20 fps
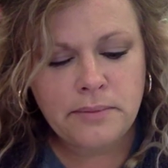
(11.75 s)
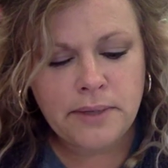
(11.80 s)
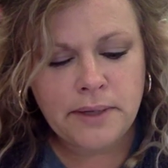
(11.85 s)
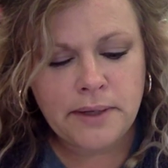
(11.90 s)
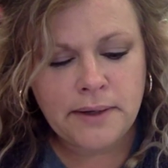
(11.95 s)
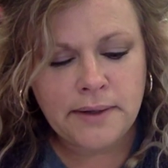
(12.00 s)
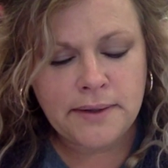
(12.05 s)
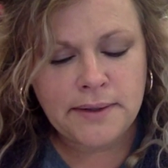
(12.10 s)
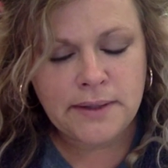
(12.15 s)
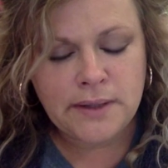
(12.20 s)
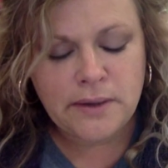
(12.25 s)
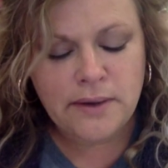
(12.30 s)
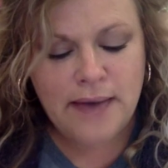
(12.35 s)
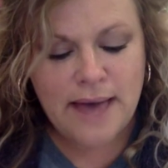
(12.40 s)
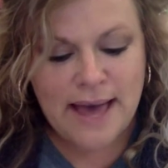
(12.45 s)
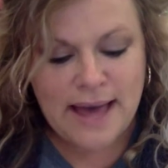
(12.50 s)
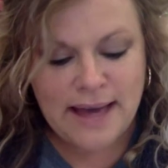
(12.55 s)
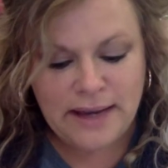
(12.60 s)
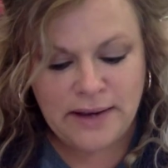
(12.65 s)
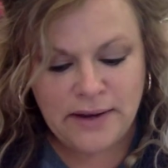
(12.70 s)
but also
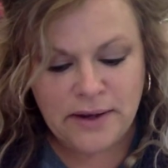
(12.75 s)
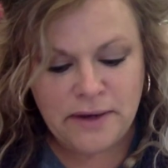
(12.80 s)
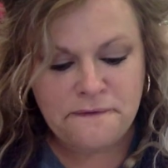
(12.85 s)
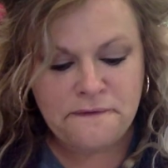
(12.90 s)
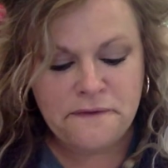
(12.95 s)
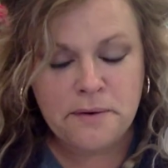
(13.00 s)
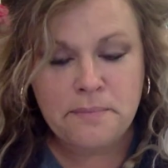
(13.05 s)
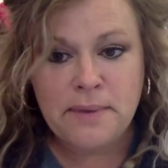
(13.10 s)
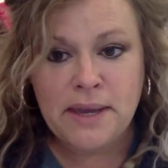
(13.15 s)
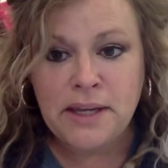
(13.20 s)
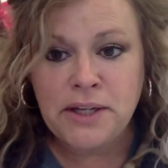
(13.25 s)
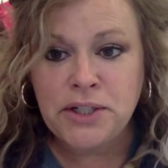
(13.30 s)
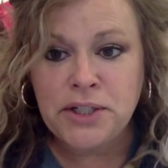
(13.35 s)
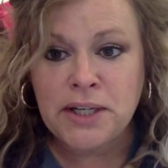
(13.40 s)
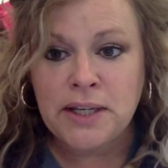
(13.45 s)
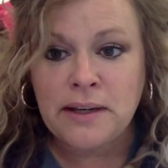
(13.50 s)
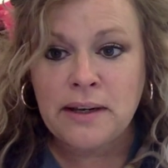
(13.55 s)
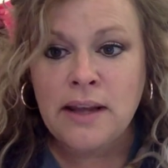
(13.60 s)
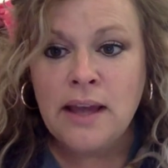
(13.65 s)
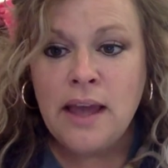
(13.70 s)
adding on
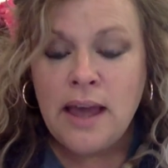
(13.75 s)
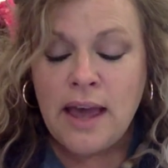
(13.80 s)
information.